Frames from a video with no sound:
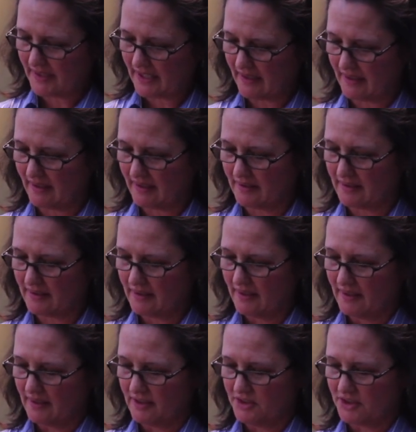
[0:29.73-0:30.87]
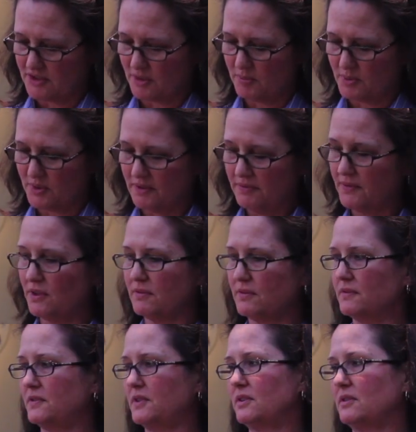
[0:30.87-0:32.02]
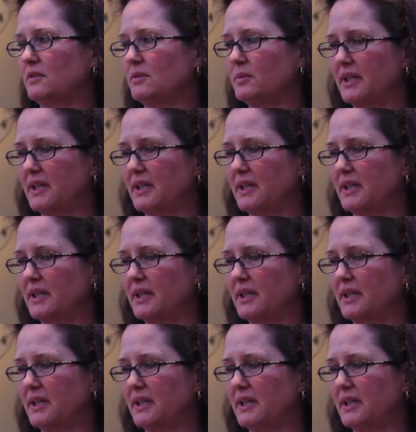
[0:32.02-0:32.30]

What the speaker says: and just a brief overview.